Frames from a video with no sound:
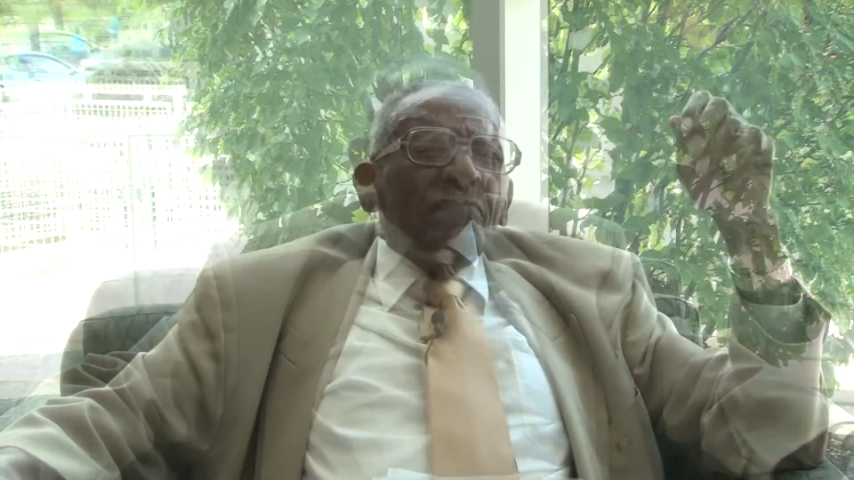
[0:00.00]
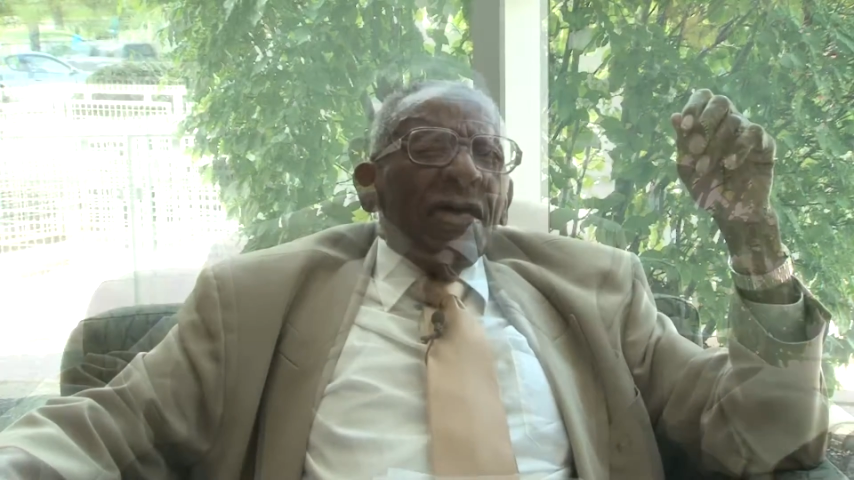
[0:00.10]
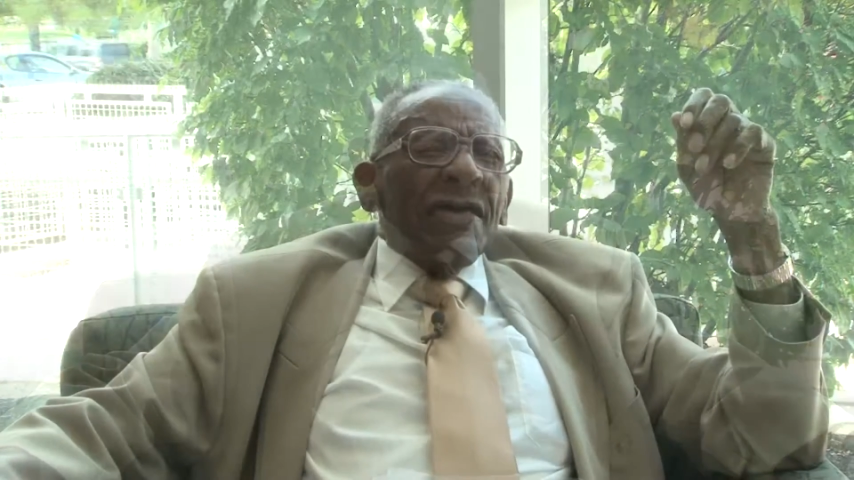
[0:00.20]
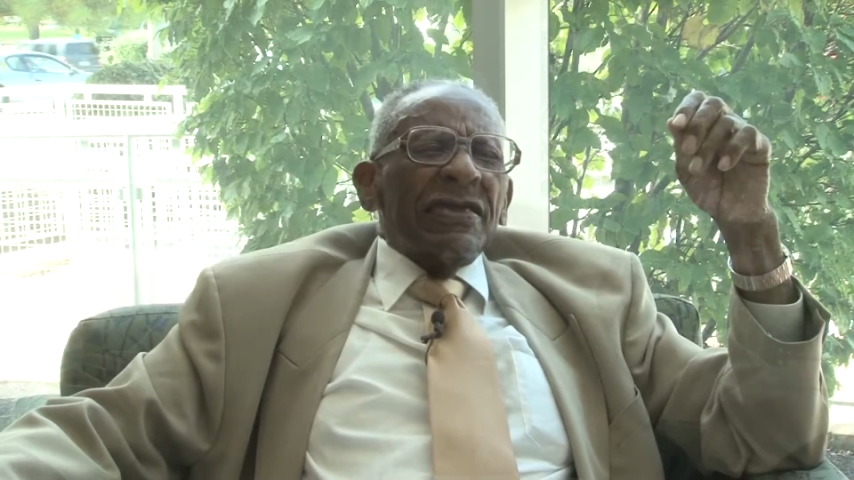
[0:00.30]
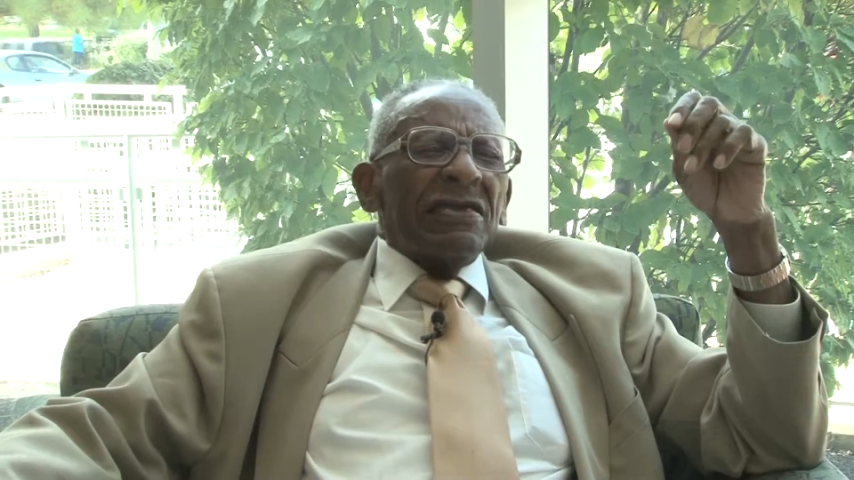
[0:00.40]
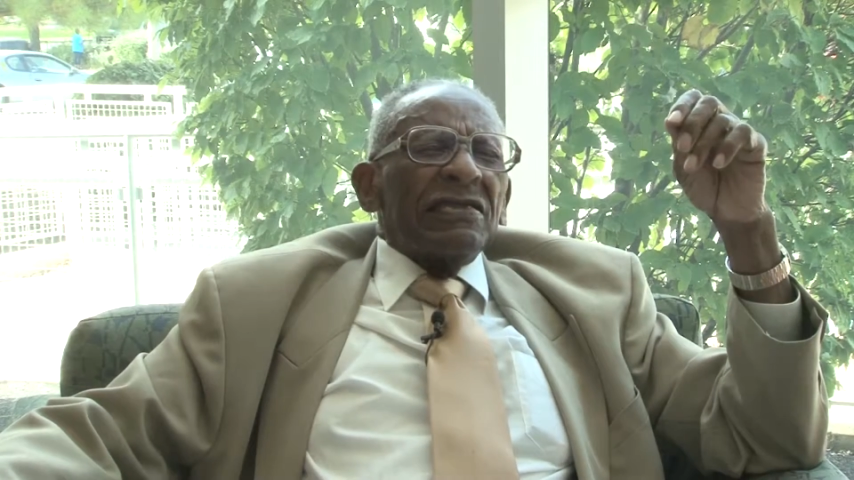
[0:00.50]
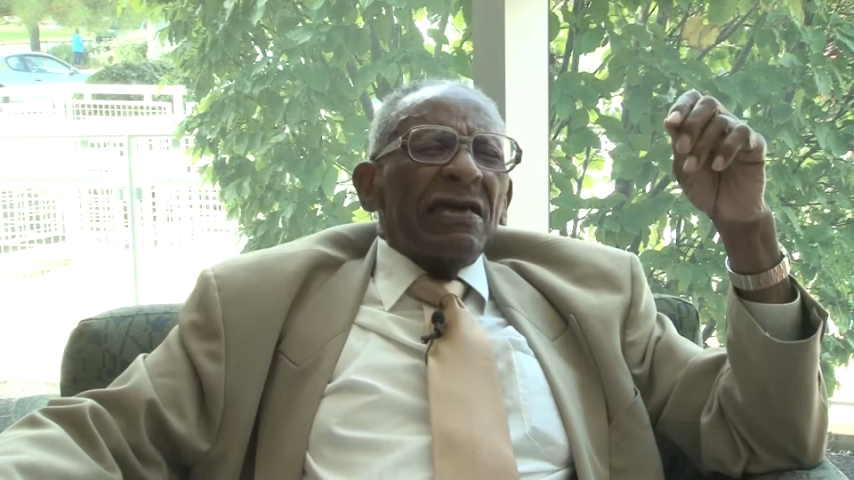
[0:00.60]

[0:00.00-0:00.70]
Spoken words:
Back in